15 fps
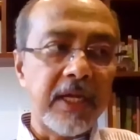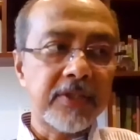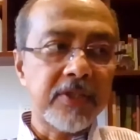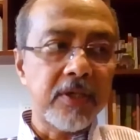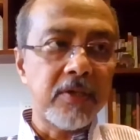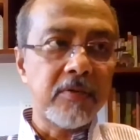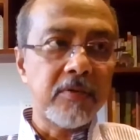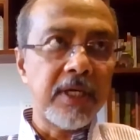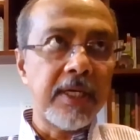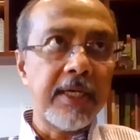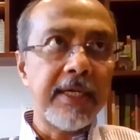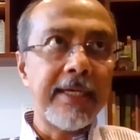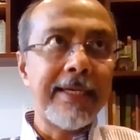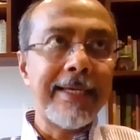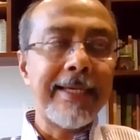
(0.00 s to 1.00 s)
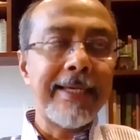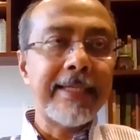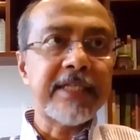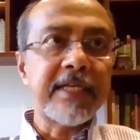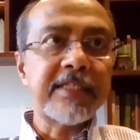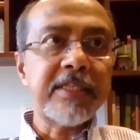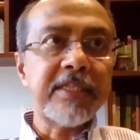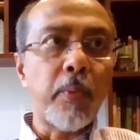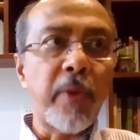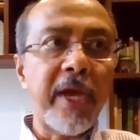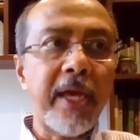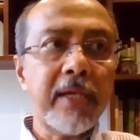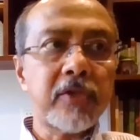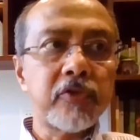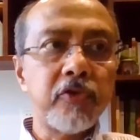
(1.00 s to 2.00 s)
So it's a
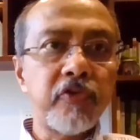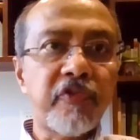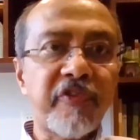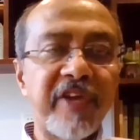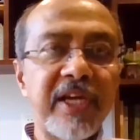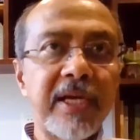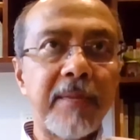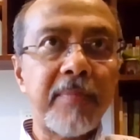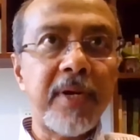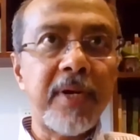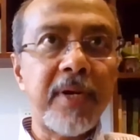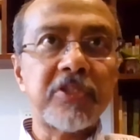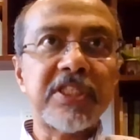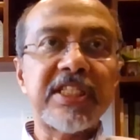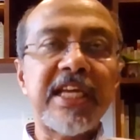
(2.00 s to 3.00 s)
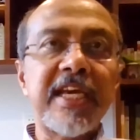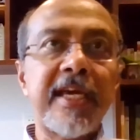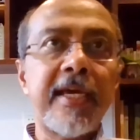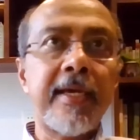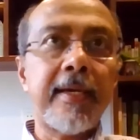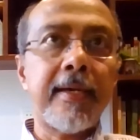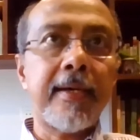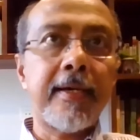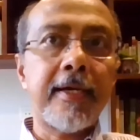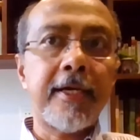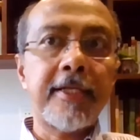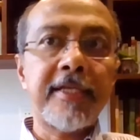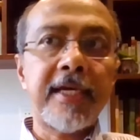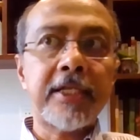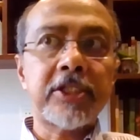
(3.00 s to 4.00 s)
way to think about, say,
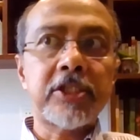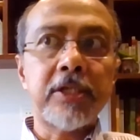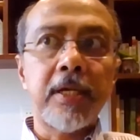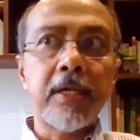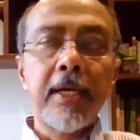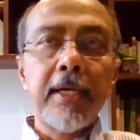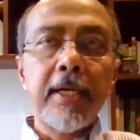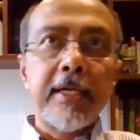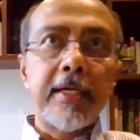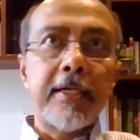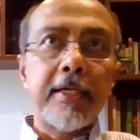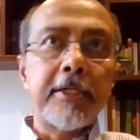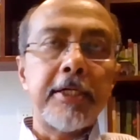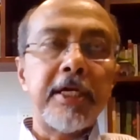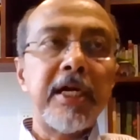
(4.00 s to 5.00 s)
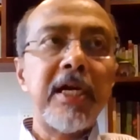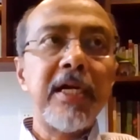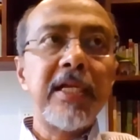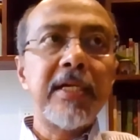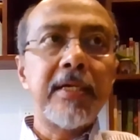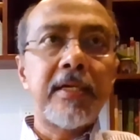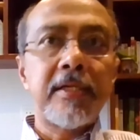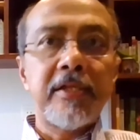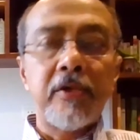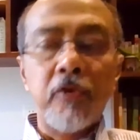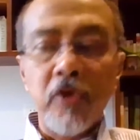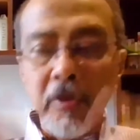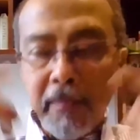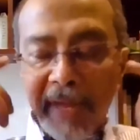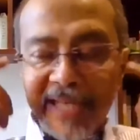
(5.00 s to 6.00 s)
that earlier the
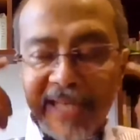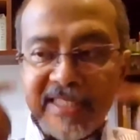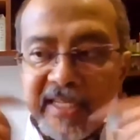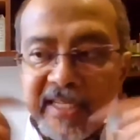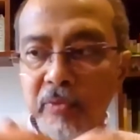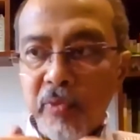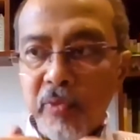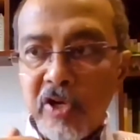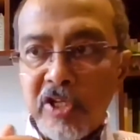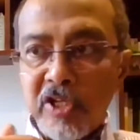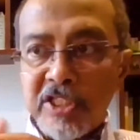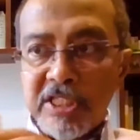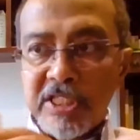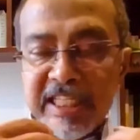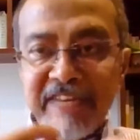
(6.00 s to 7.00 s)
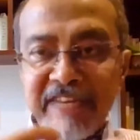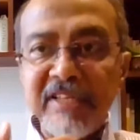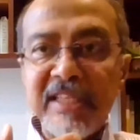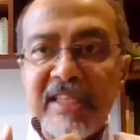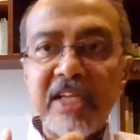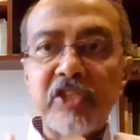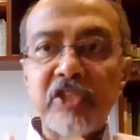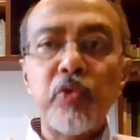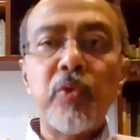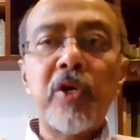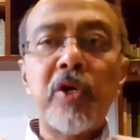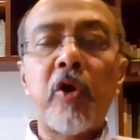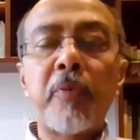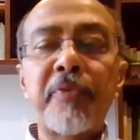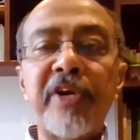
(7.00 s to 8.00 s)
whole mindset was, given that you
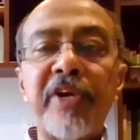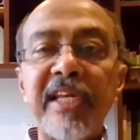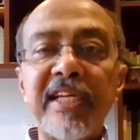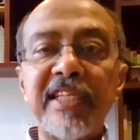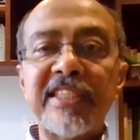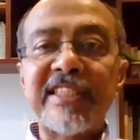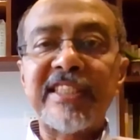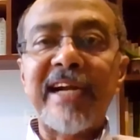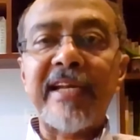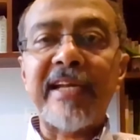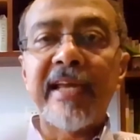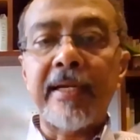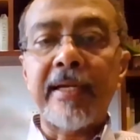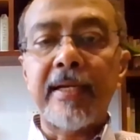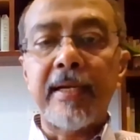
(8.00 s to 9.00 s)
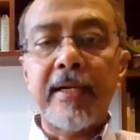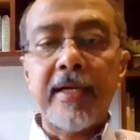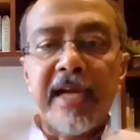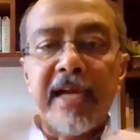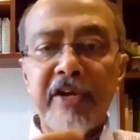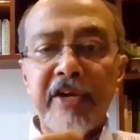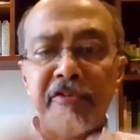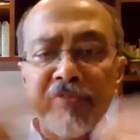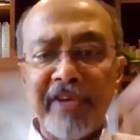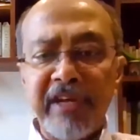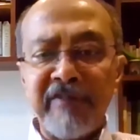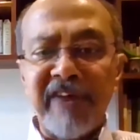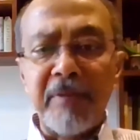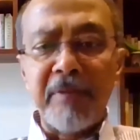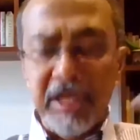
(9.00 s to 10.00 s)
were operating in a static kind of
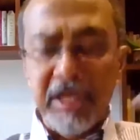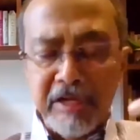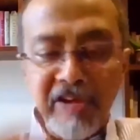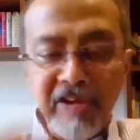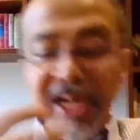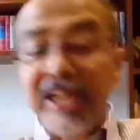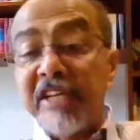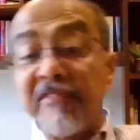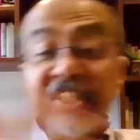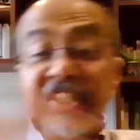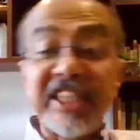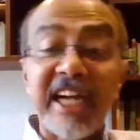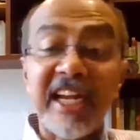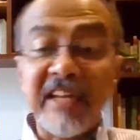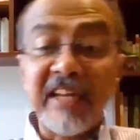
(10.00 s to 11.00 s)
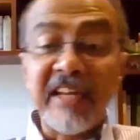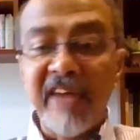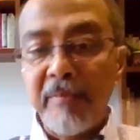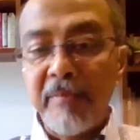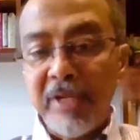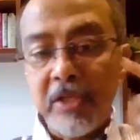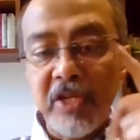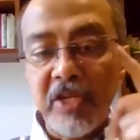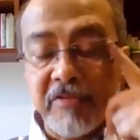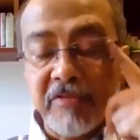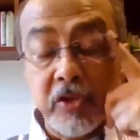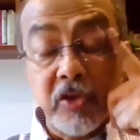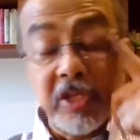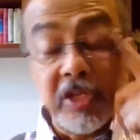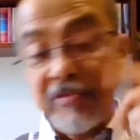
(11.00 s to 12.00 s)
environment, relatively static environment, even
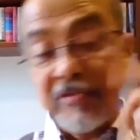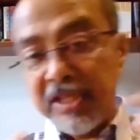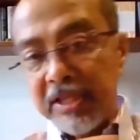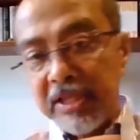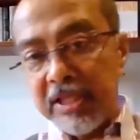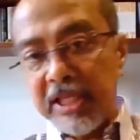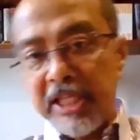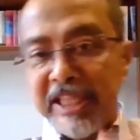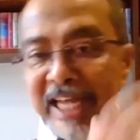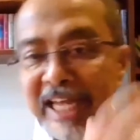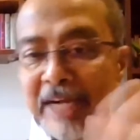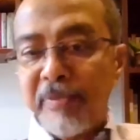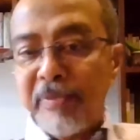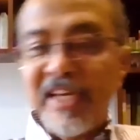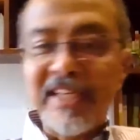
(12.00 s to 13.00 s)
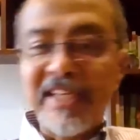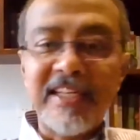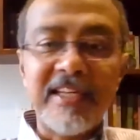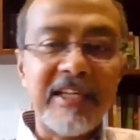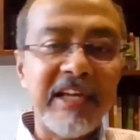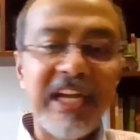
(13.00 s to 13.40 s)
though even in that period the